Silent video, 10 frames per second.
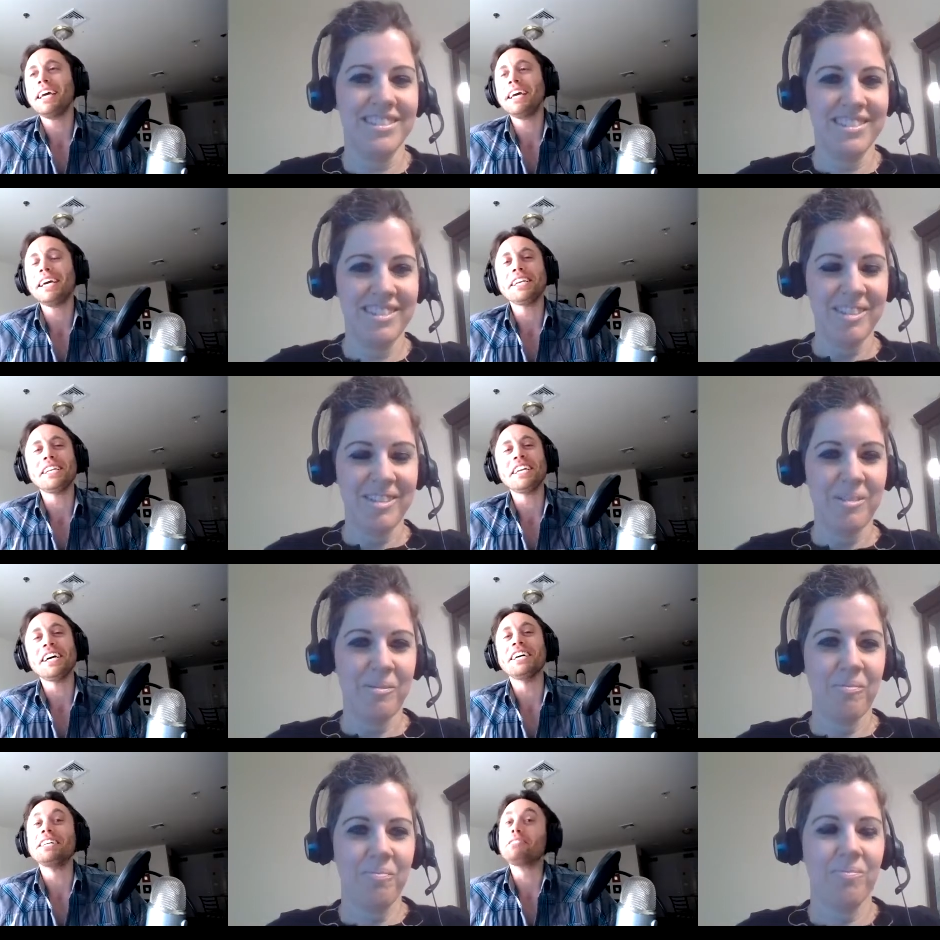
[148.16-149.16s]
Speaker 1: in
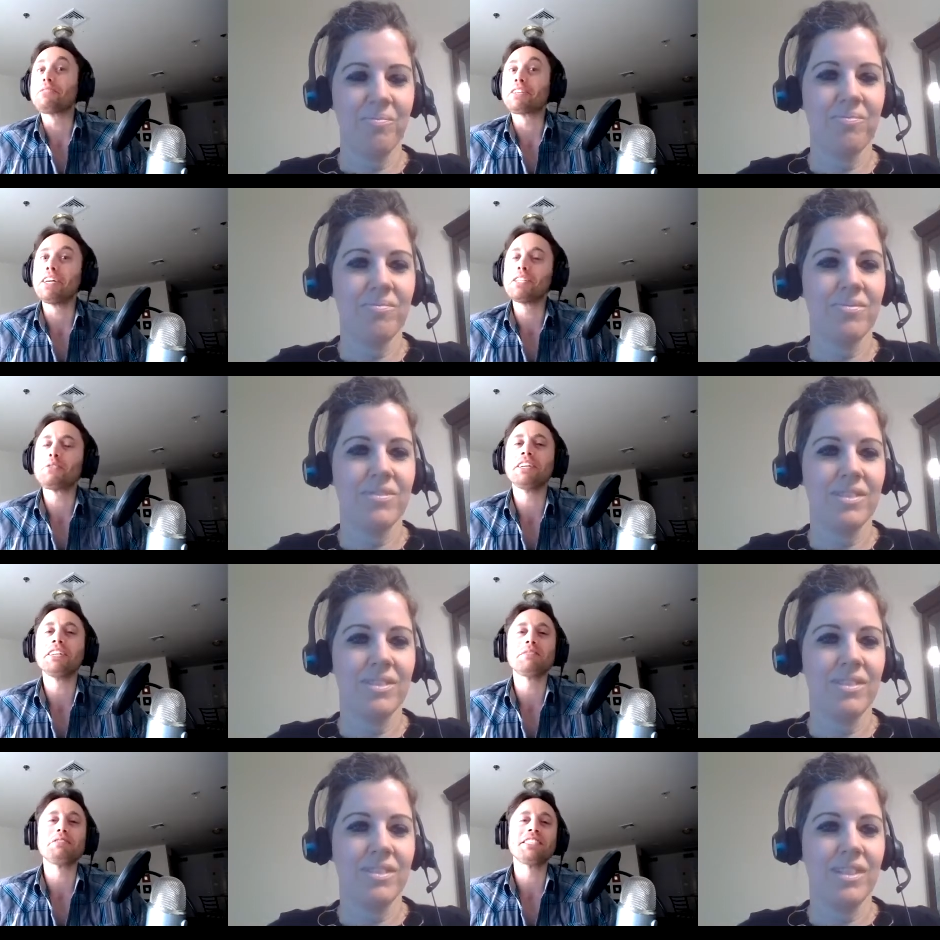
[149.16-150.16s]
uh, a different country,
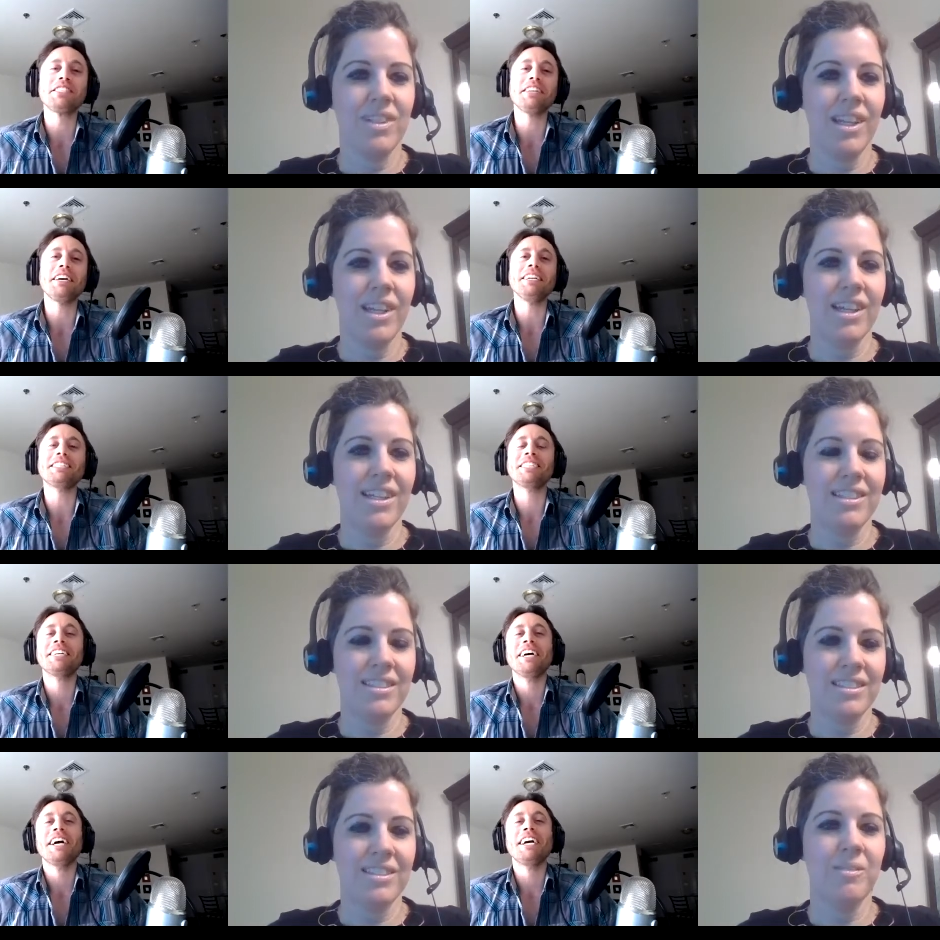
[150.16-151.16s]
a different state, yeah.
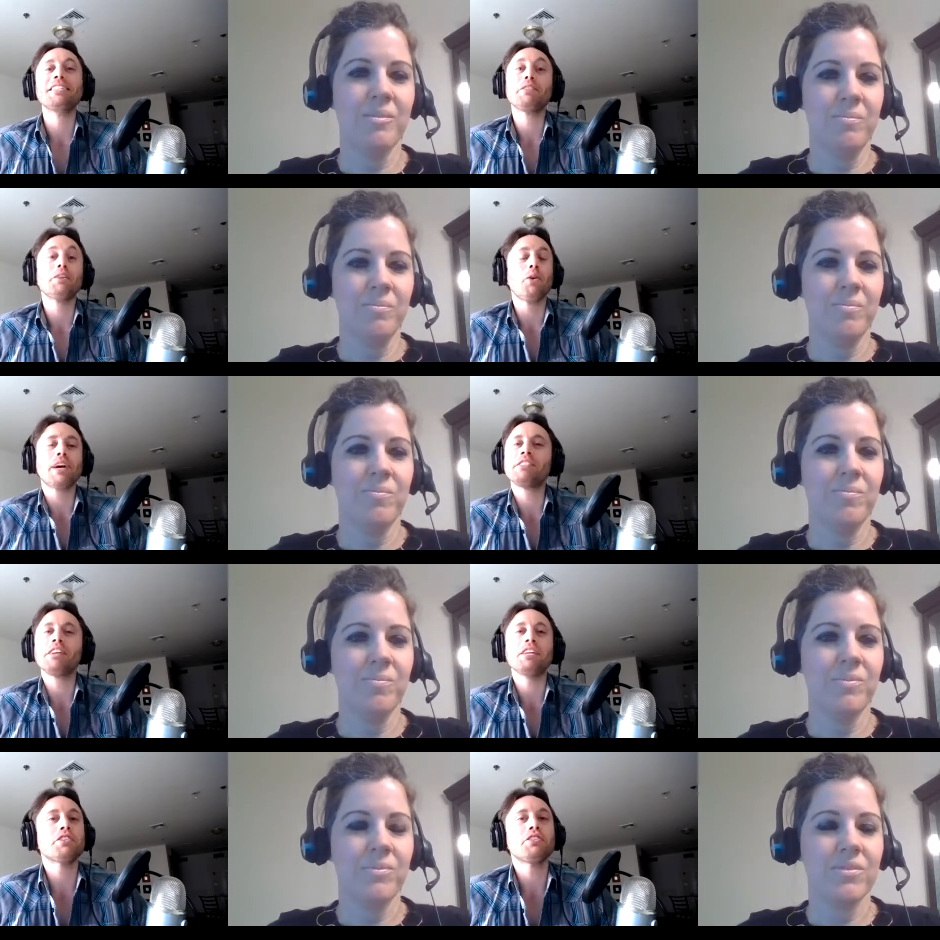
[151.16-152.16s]
a different
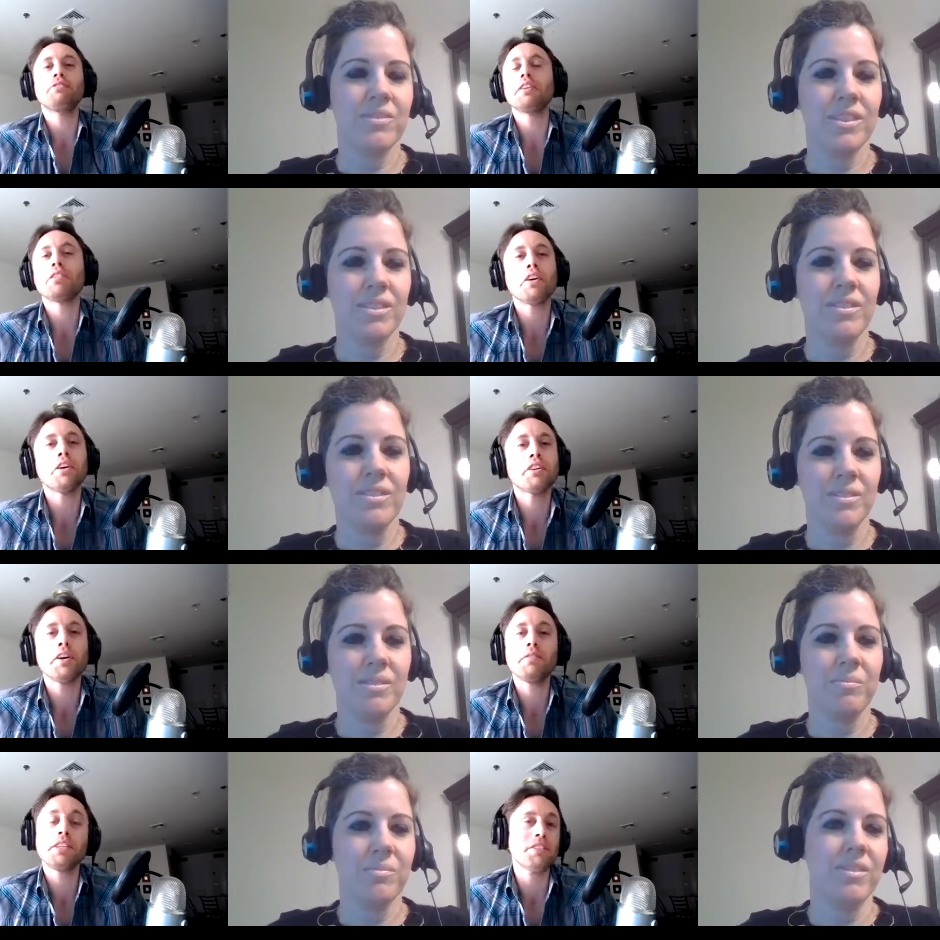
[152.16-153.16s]
organization you never heard
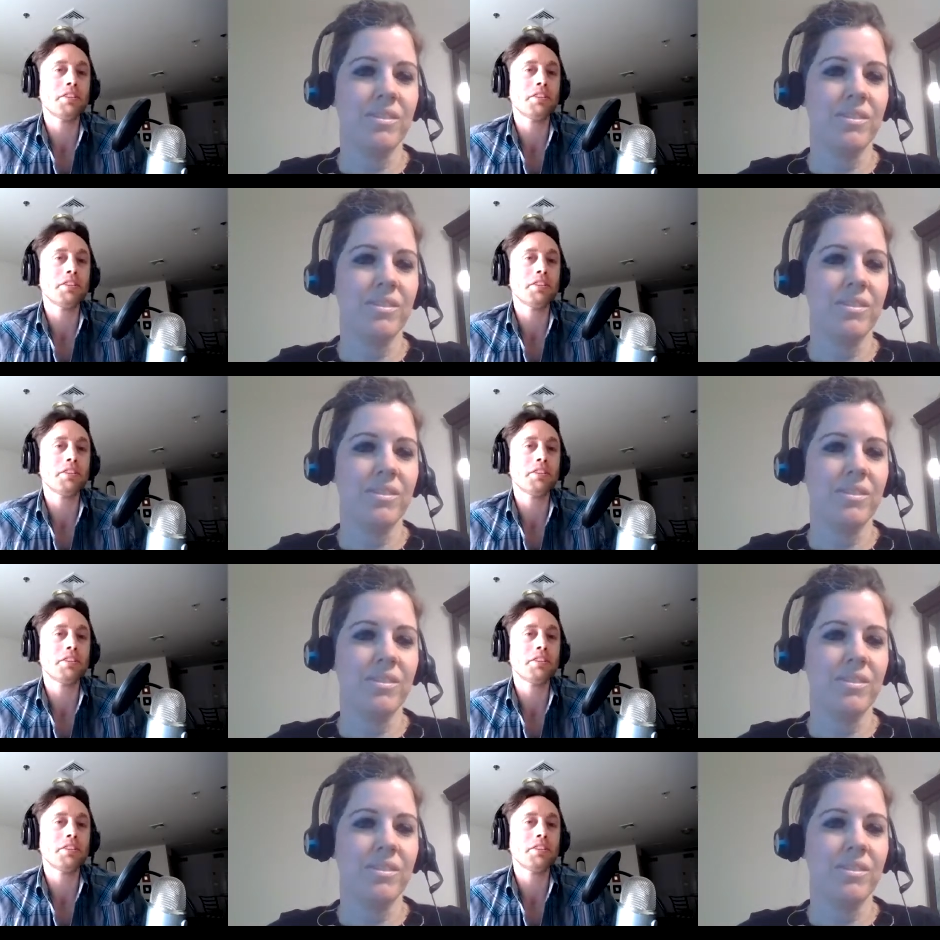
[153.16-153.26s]
of that's in